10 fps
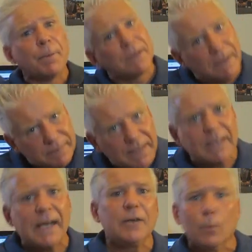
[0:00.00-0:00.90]
But
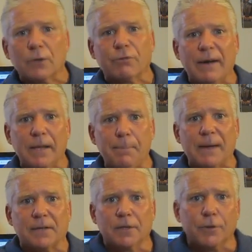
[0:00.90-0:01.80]
then again, you want to try to get
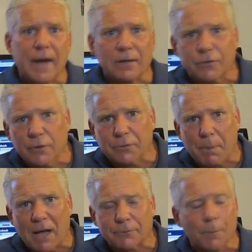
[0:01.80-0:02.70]
back to underhand as soon as
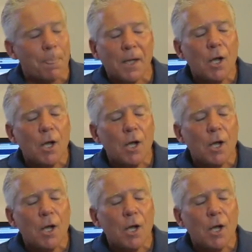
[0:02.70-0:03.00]
possible.